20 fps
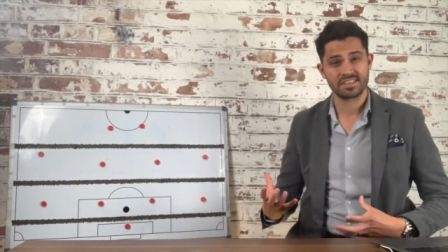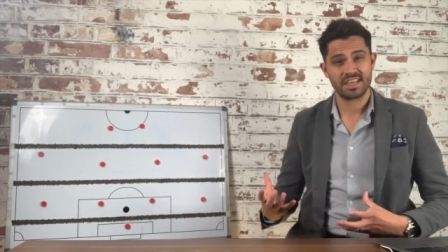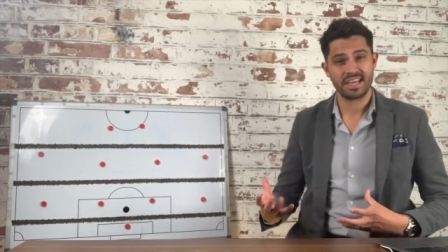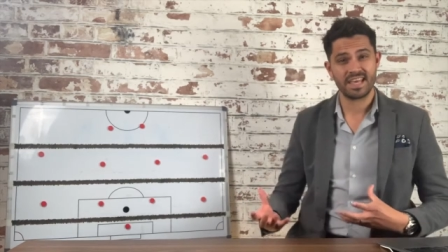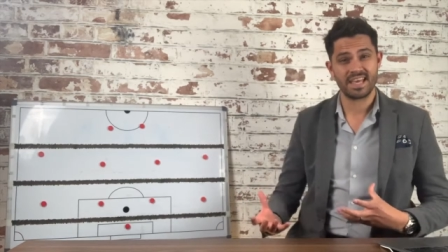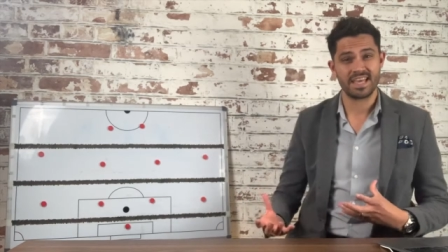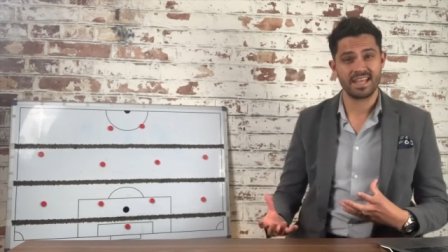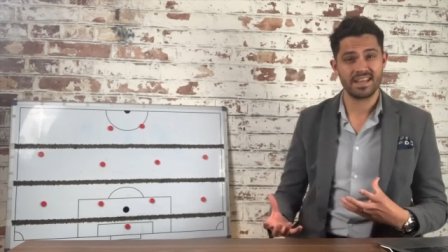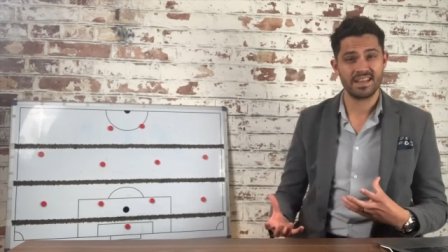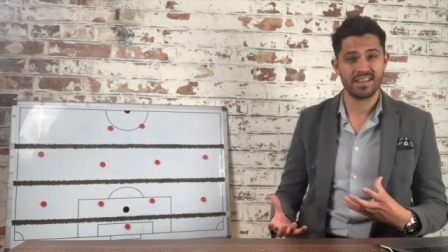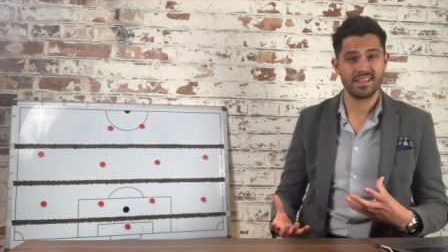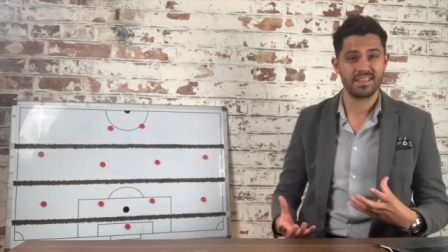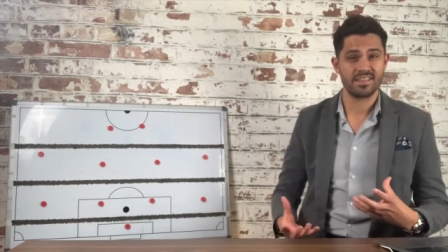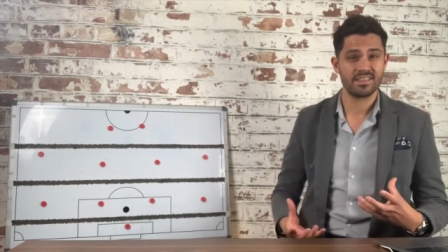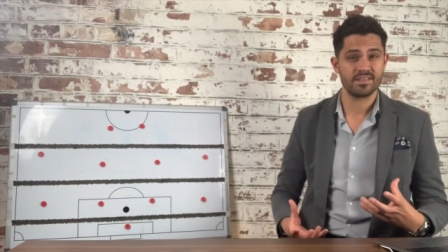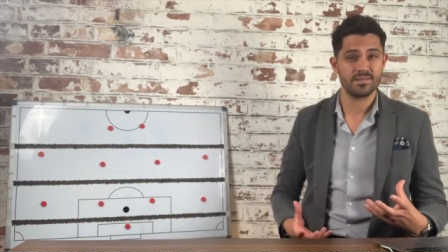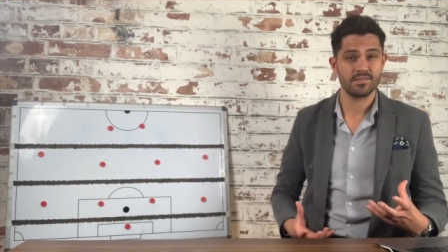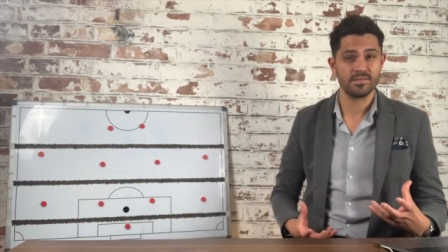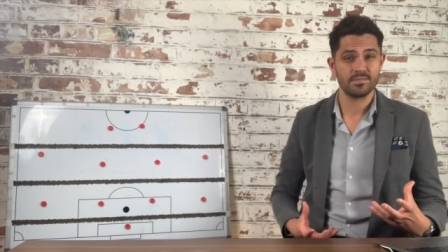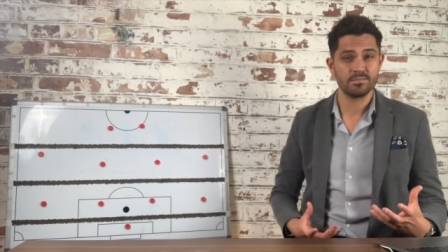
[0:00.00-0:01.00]
in the
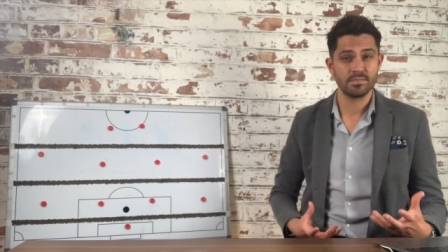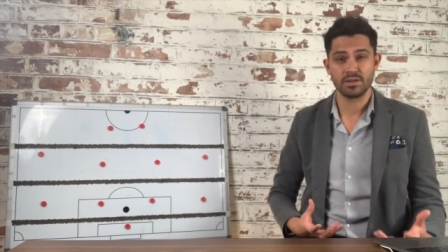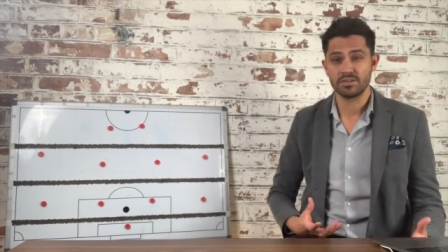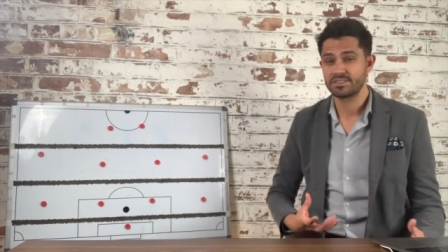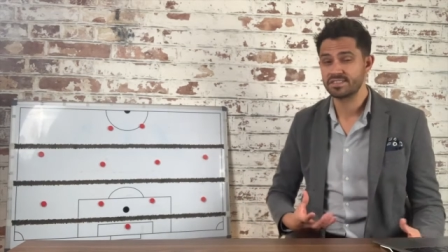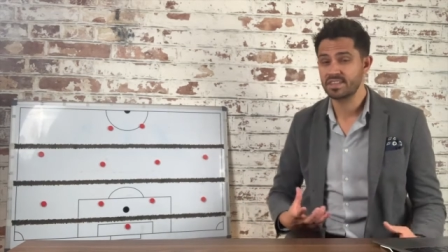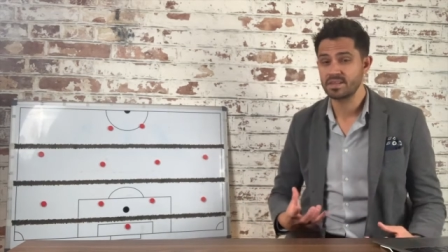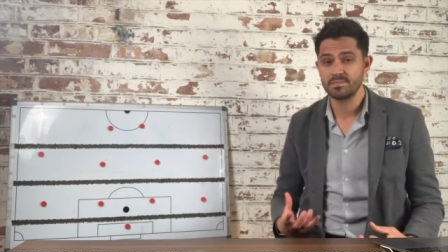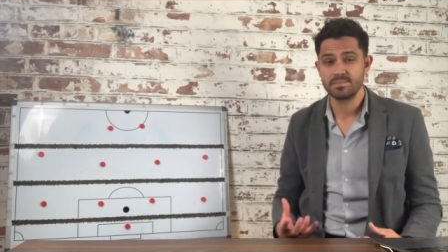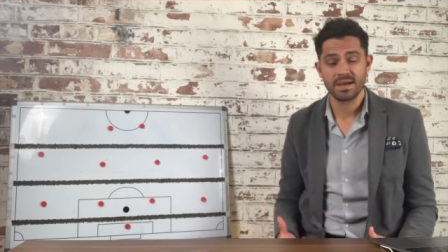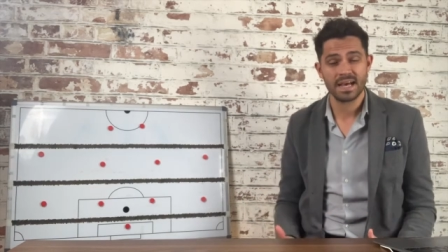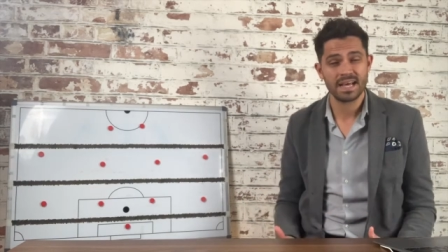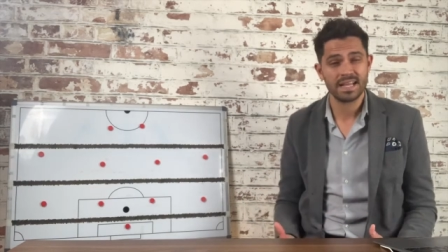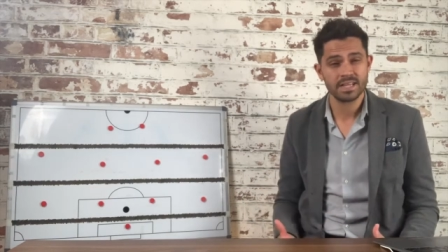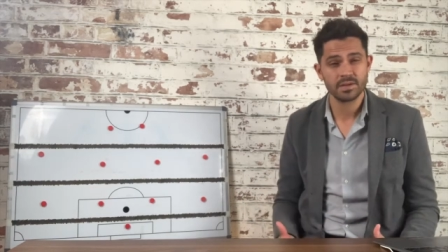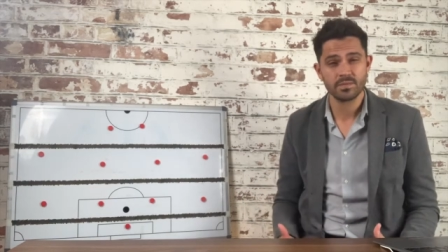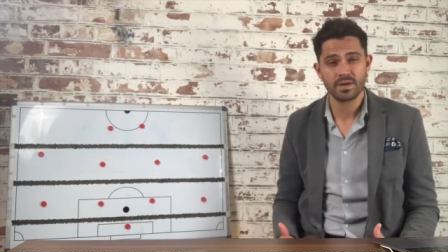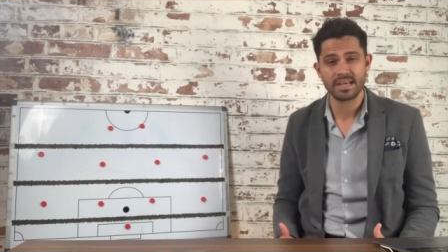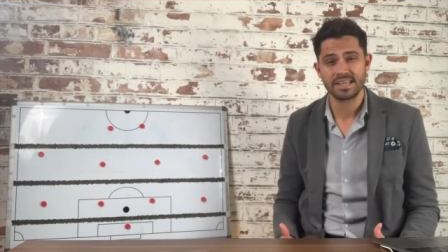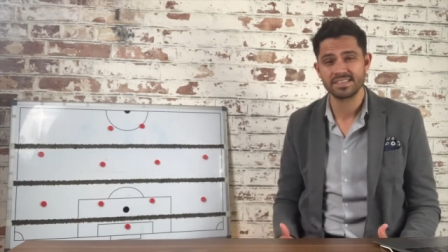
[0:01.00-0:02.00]
most compelling
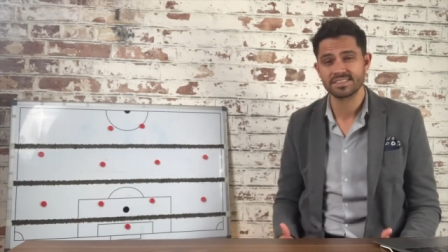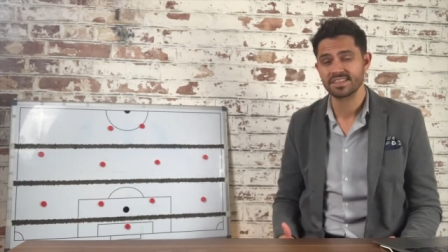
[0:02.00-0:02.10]
ways